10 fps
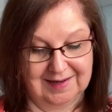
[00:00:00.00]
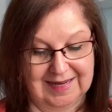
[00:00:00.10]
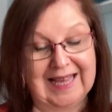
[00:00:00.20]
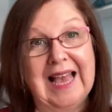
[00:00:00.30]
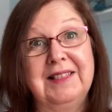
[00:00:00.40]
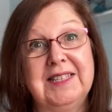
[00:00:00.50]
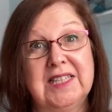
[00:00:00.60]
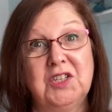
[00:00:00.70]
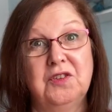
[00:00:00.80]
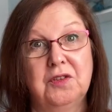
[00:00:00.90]
again, this is
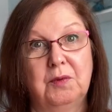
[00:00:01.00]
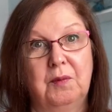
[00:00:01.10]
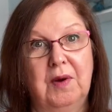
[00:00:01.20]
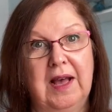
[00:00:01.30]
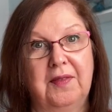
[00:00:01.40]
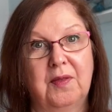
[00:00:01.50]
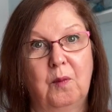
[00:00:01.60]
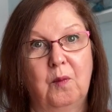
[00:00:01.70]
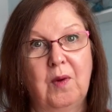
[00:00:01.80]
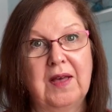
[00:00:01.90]
another one
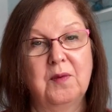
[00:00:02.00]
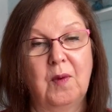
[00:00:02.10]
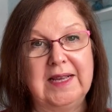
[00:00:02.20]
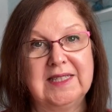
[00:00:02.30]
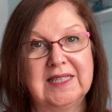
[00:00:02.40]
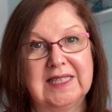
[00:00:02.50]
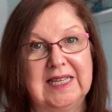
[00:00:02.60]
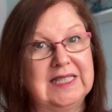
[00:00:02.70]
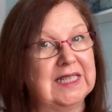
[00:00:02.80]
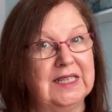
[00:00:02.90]
where the waist
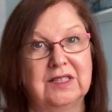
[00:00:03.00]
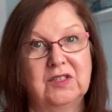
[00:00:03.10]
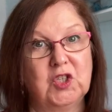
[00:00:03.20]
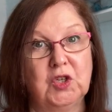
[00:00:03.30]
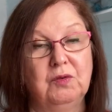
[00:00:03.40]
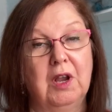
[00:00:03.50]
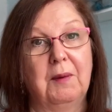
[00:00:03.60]
sits is too low.